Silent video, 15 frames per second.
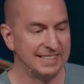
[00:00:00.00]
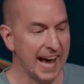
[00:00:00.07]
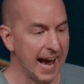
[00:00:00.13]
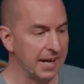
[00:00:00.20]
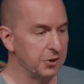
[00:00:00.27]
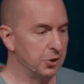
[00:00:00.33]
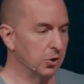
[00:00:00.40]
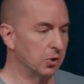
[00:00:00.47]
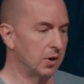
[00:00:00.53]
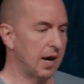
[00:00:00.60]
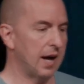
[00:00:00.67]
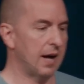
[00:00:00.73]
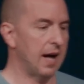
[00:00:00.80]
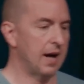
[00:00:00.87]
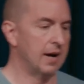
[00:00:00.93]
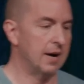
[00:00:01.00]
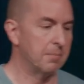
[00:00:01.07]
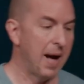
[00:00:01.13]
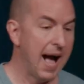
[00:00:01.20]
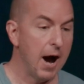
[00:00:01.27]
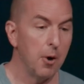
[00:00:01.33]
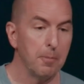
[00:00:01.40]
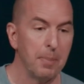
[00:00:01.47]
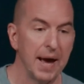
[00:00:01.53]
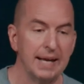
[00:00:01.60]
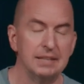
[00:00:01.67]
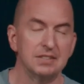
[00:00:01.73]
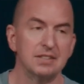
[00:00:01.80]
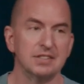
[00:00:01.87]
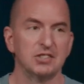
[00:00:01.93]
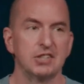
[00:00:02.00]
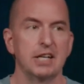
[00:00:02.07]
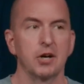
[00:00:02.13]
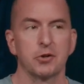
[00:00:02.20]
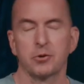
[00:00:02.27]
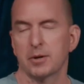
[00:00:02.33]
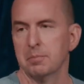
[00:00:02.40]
Daniel um, outpaces the other